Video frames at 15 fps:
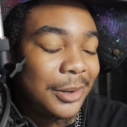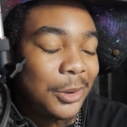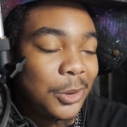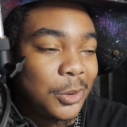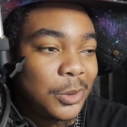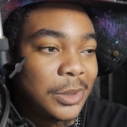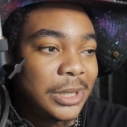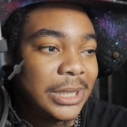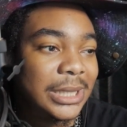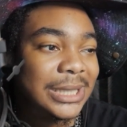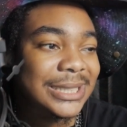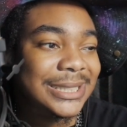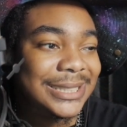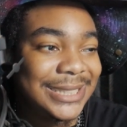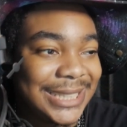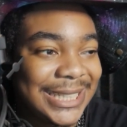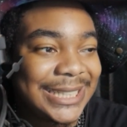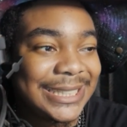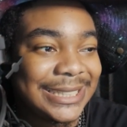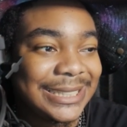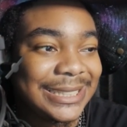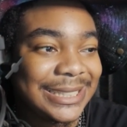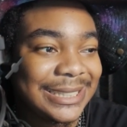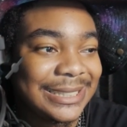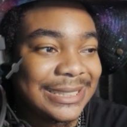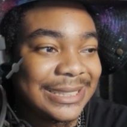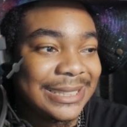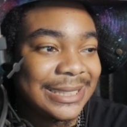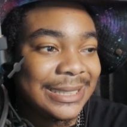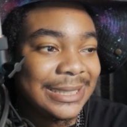O Gs, dog.
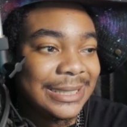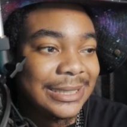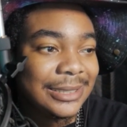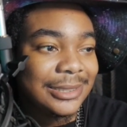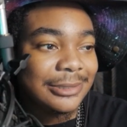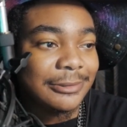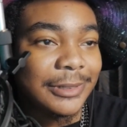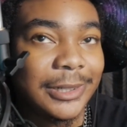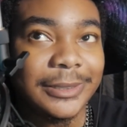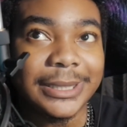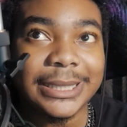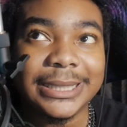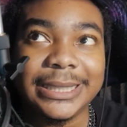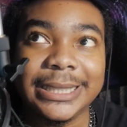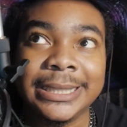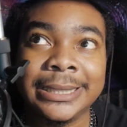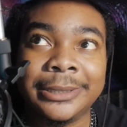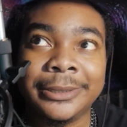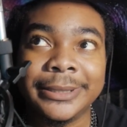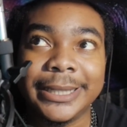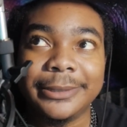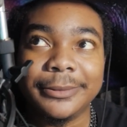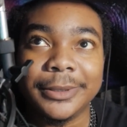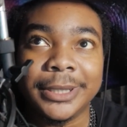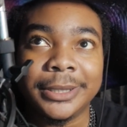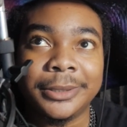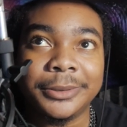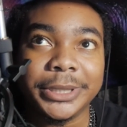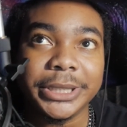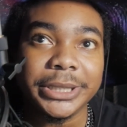Well, then again, are they really
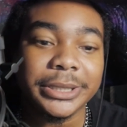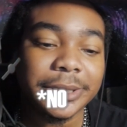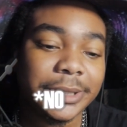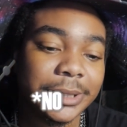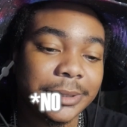O Gs?